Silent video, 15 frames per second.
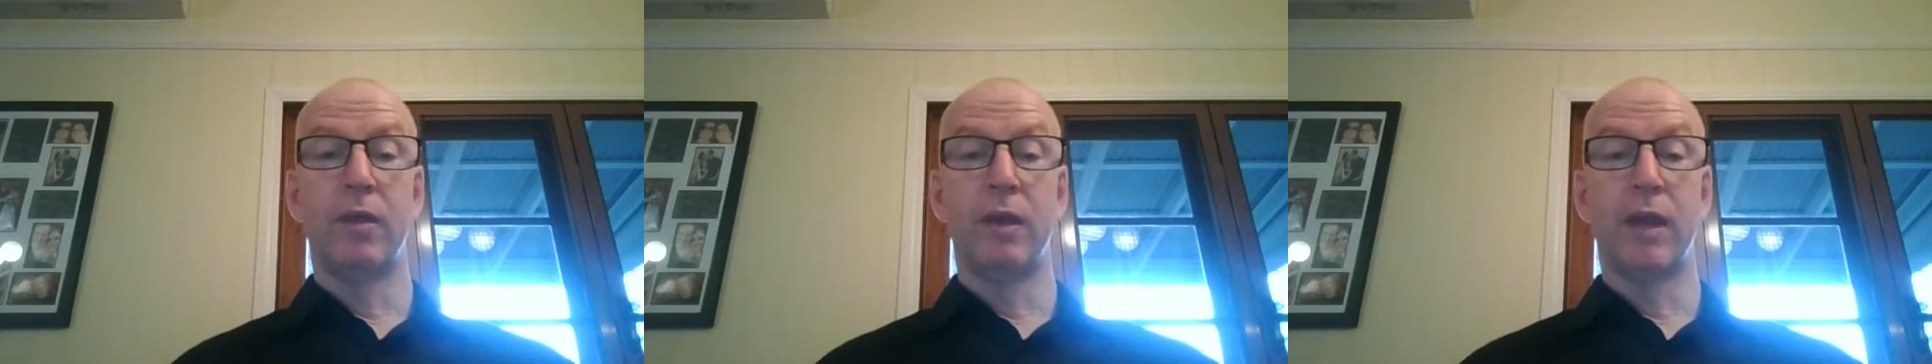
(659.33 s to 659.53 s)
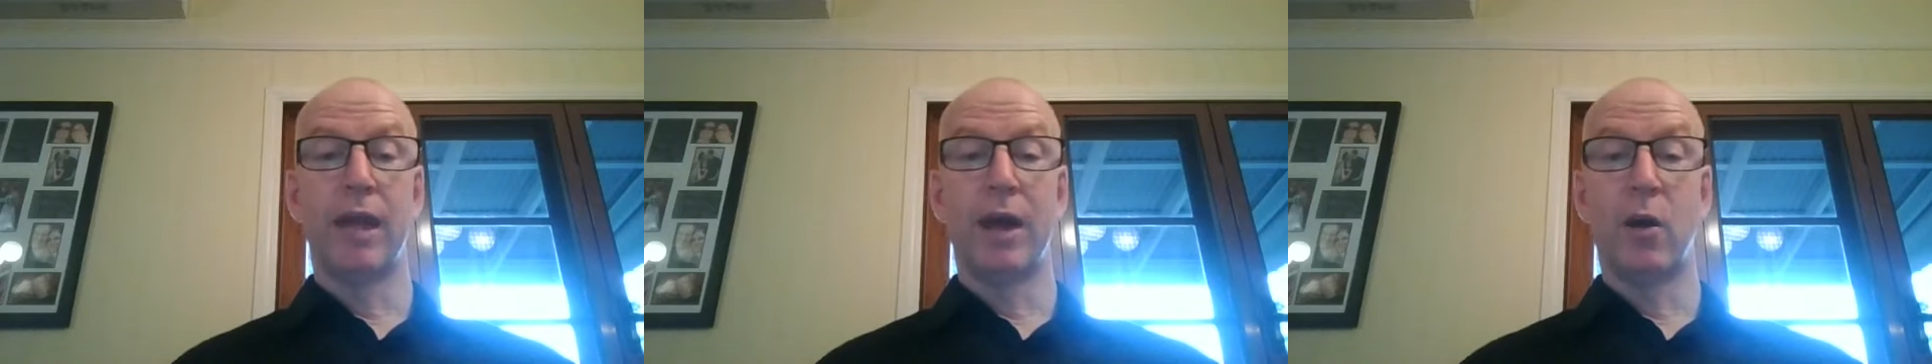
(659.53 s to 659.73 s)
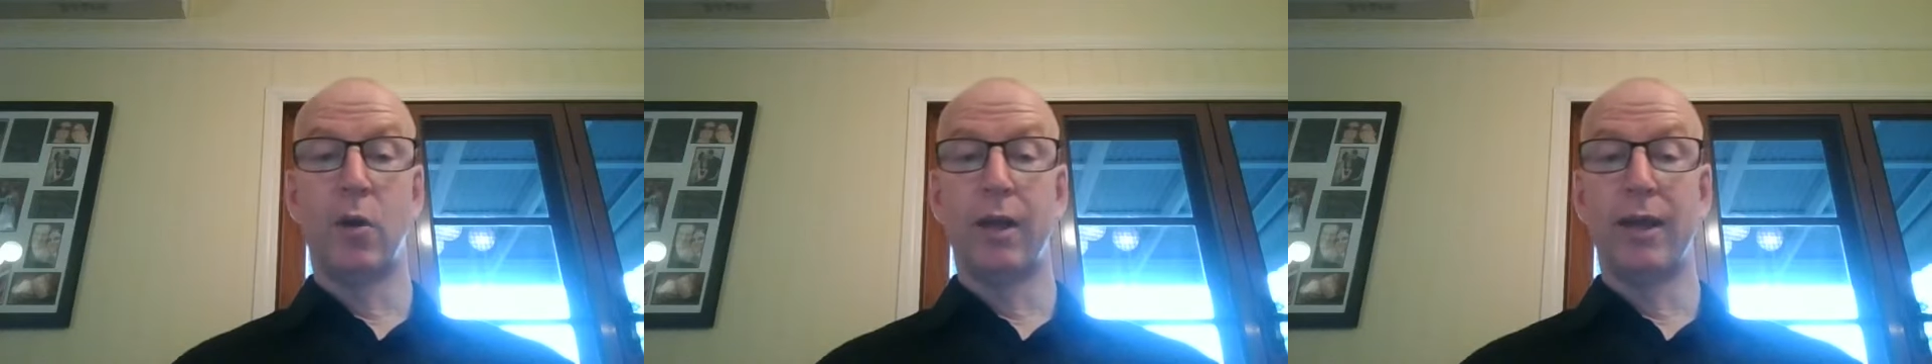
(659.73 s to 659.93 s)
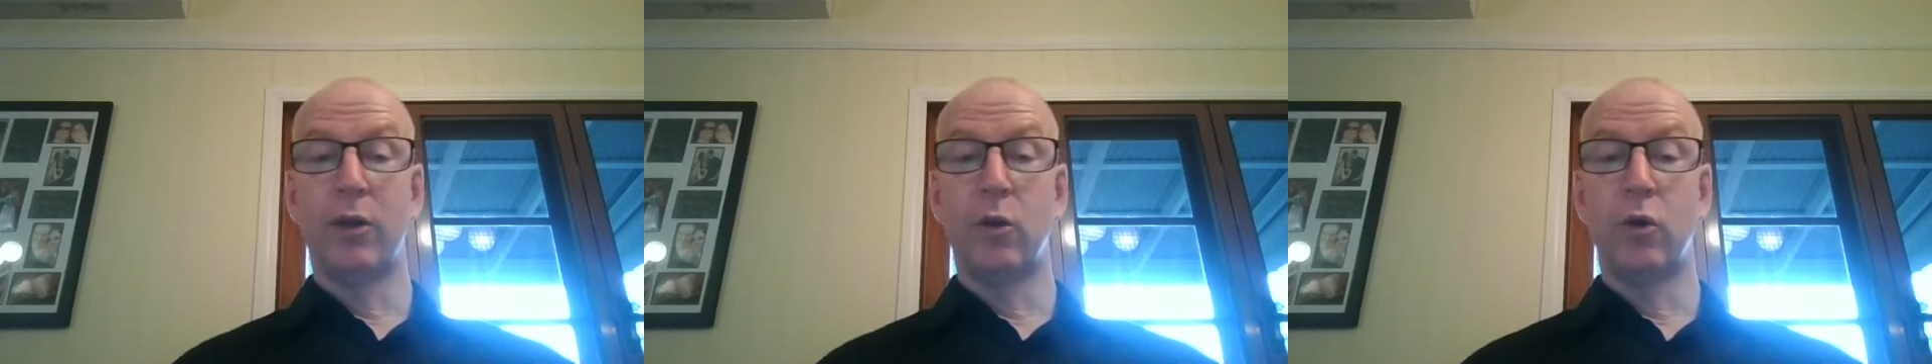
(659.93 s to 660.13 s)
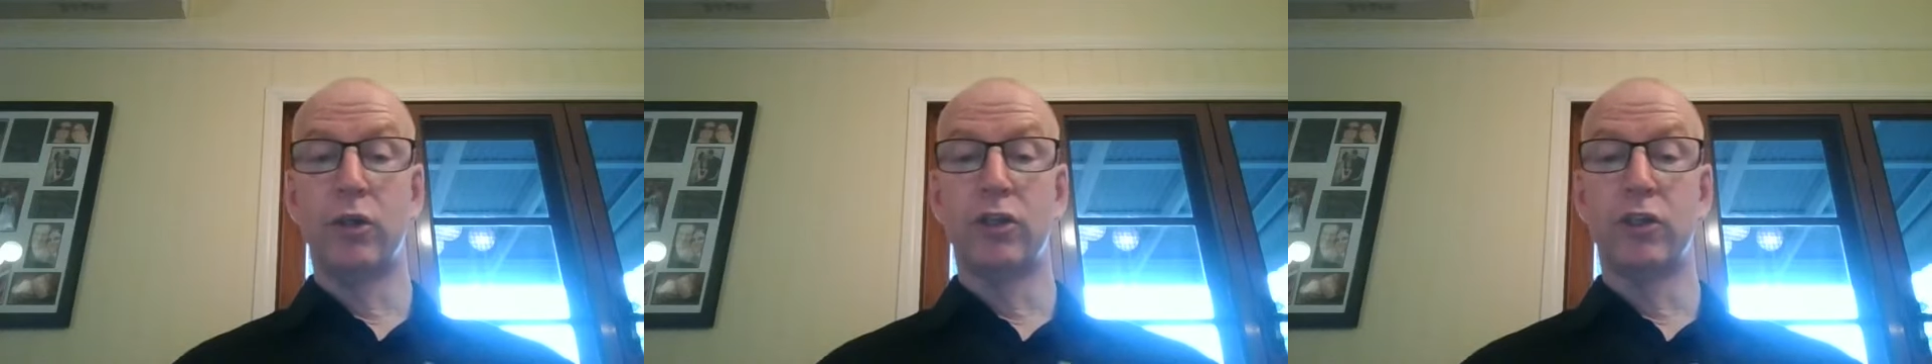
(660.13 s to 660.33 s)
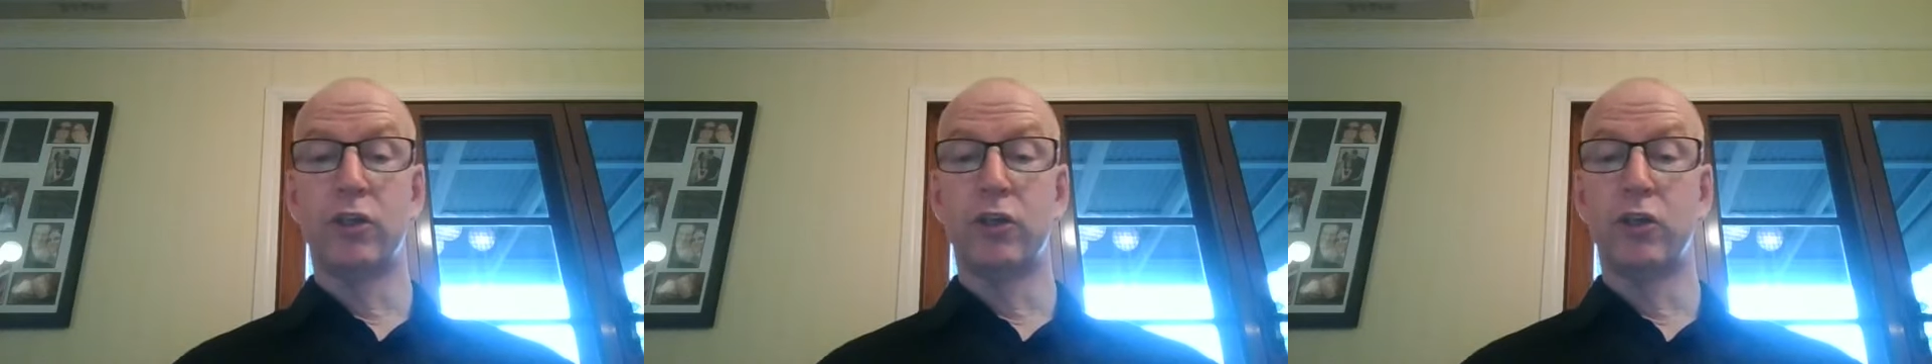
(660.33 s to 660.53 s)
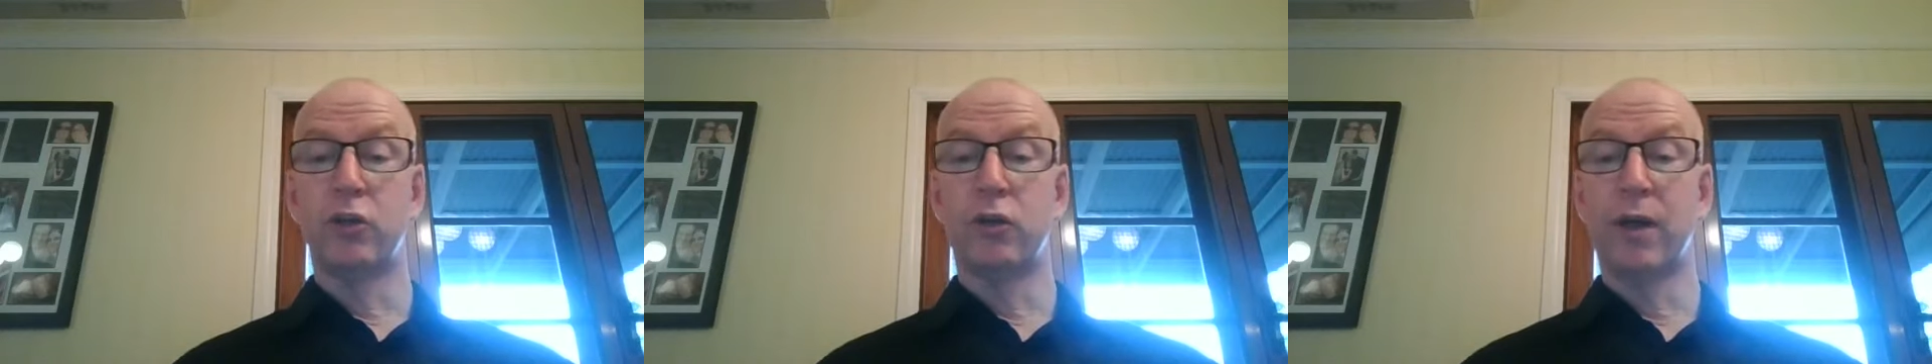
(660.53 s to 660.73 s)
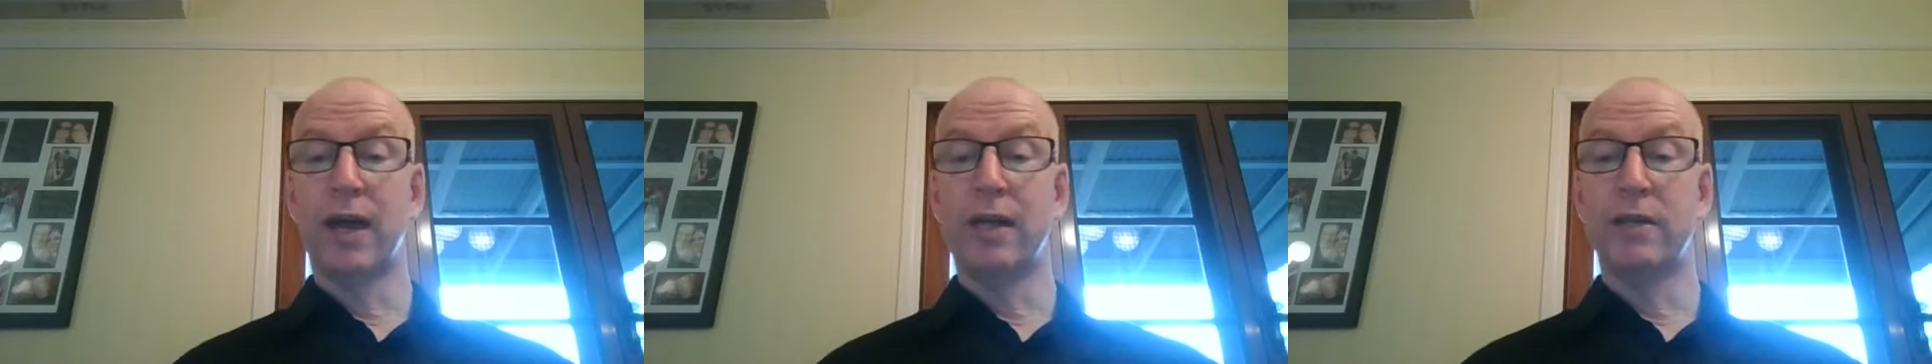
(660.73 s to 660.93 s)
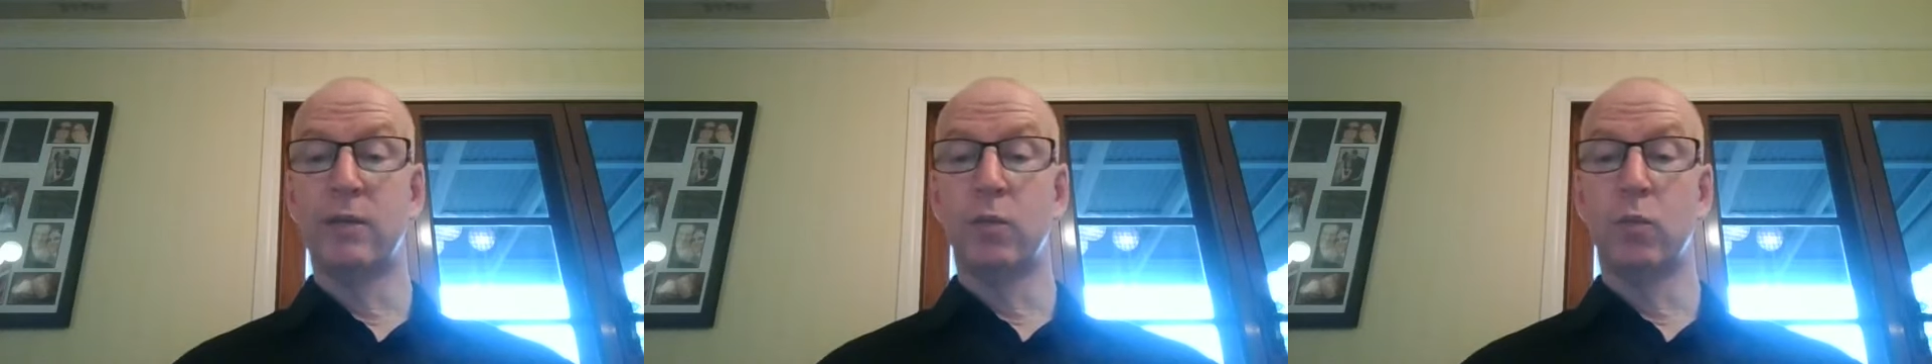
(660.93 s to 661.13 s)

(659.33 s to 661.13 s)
Now, in order to do that,